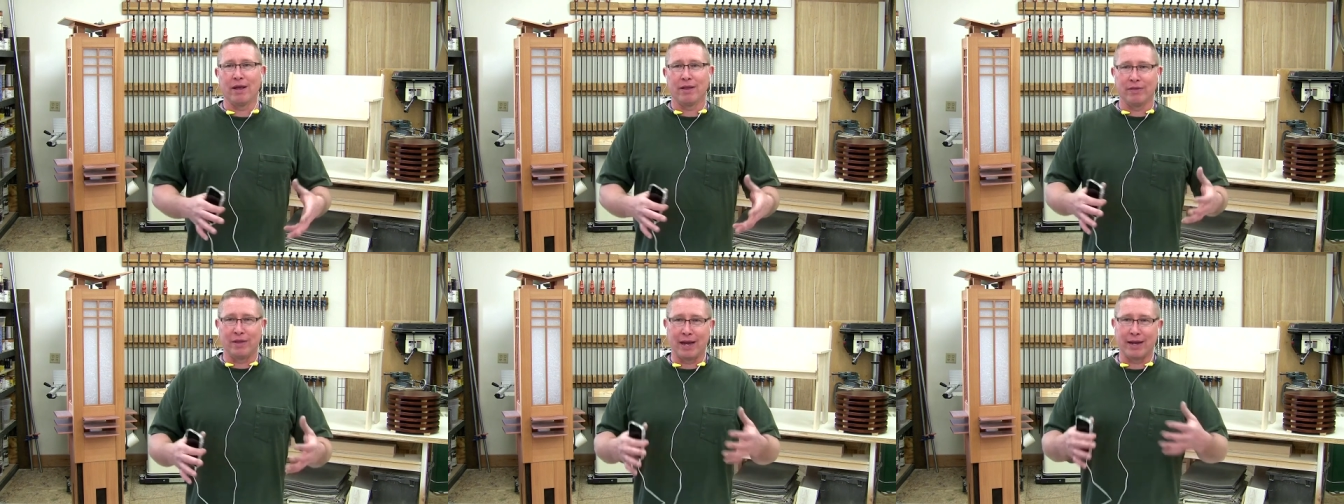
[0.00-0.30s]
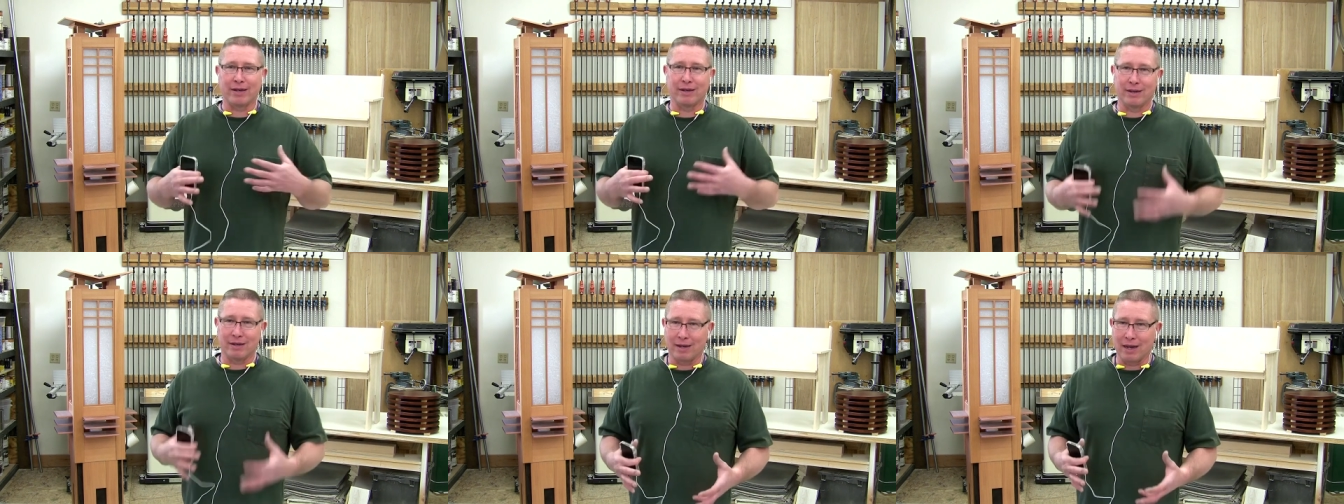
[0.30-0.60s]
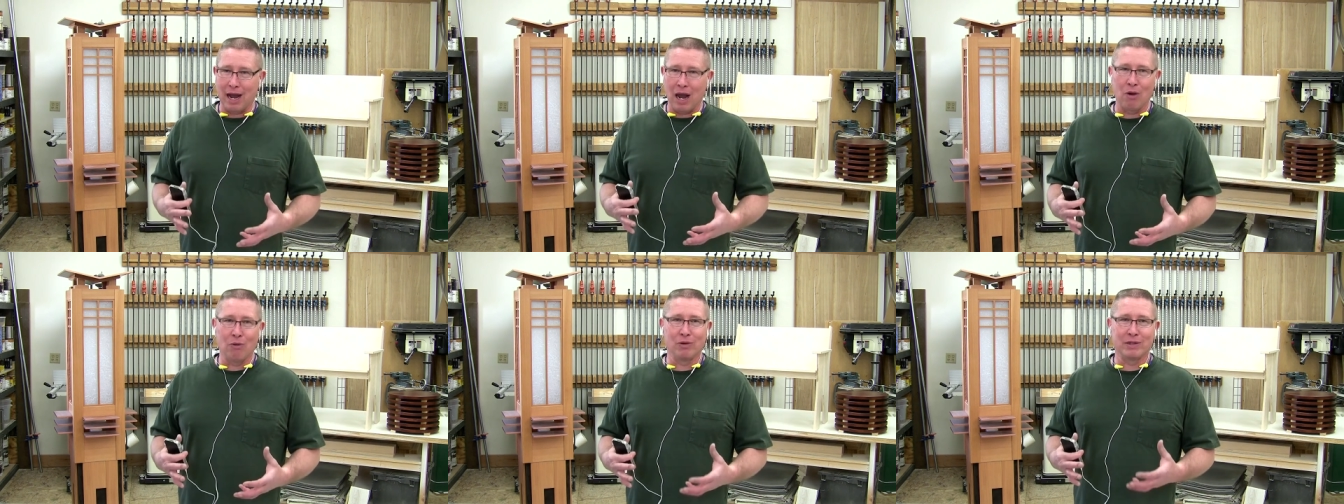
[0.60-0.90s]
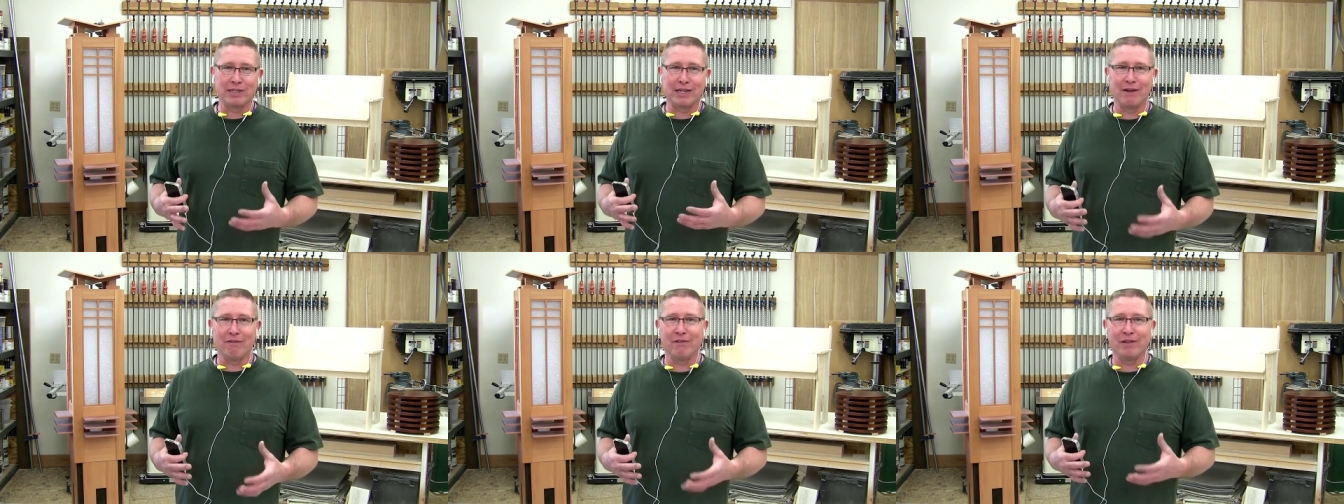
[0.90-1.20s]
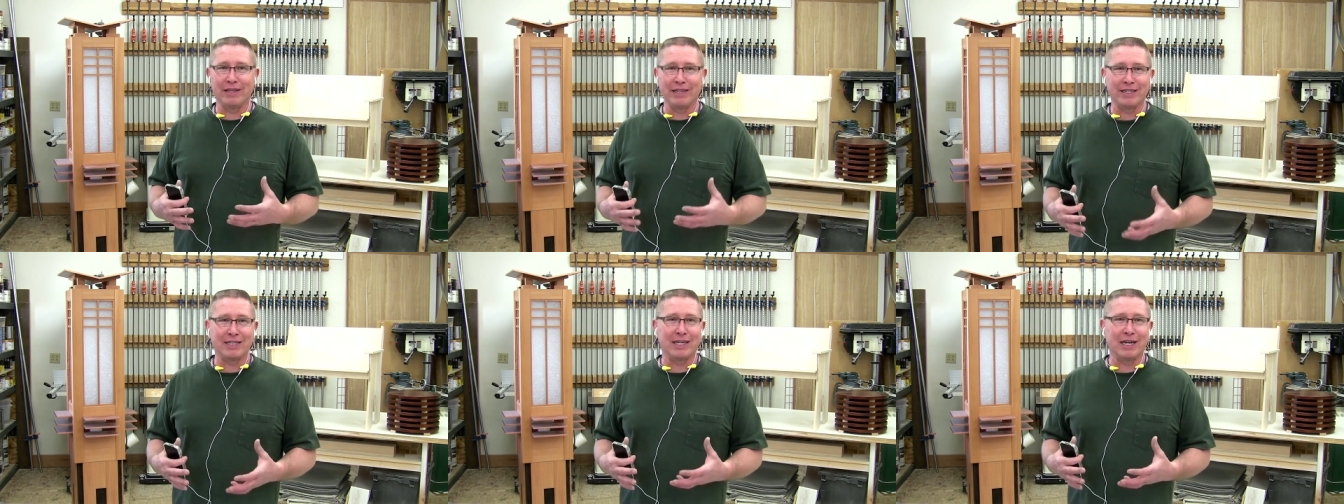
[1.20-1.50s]
that I was given
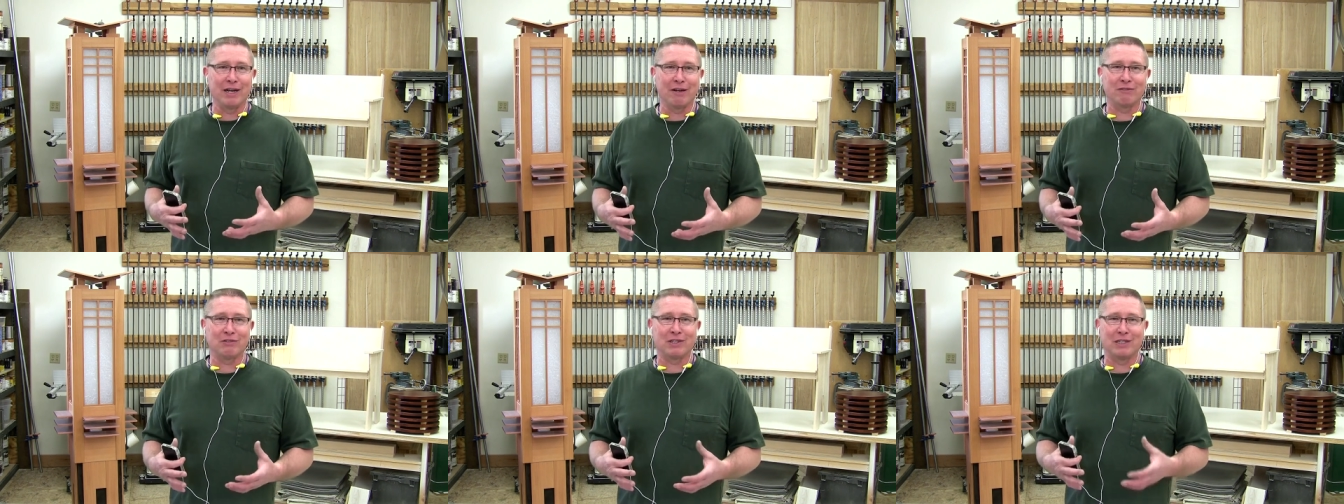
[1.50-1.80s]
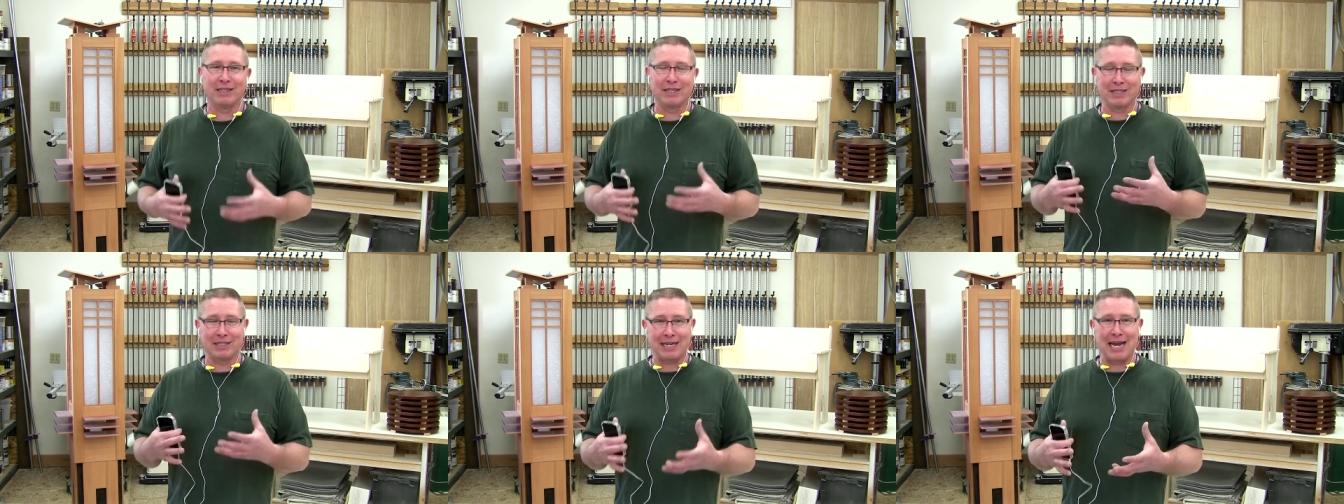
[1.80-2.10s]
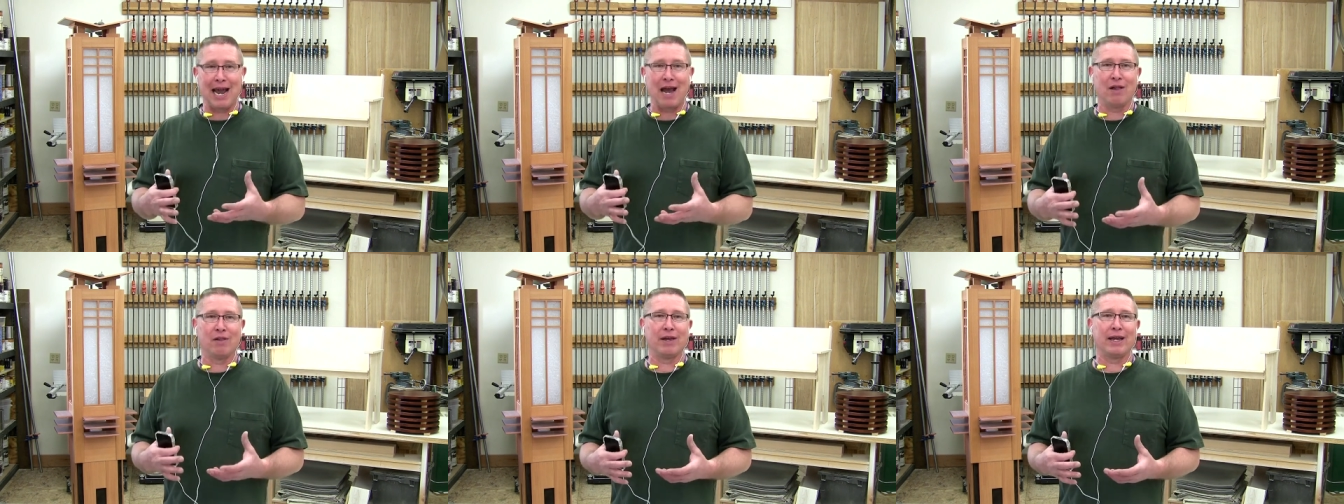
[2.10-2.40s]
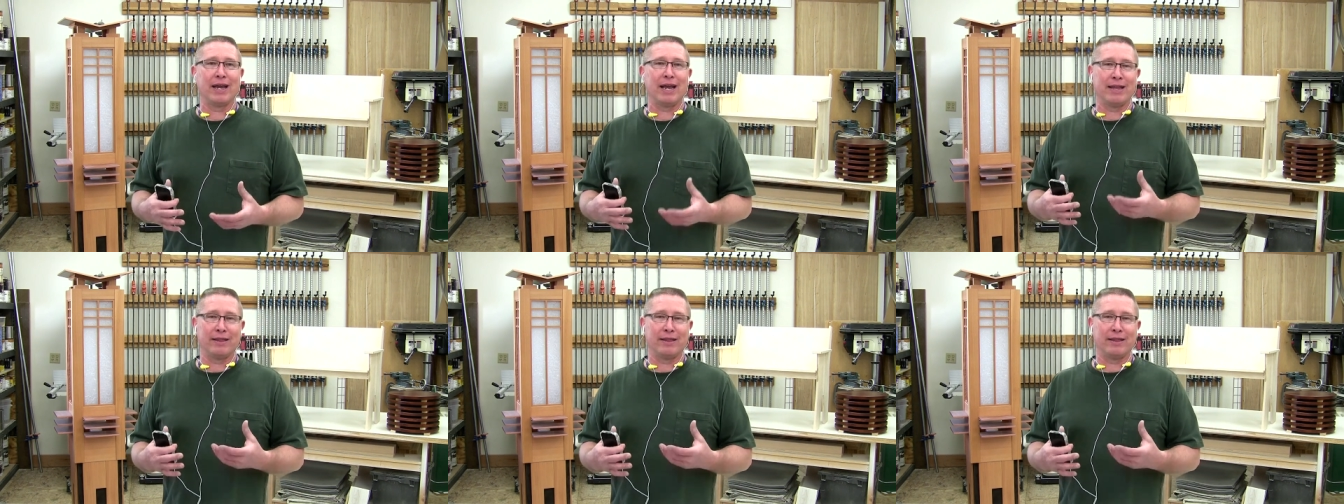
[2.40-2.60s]
these gifts and this talent,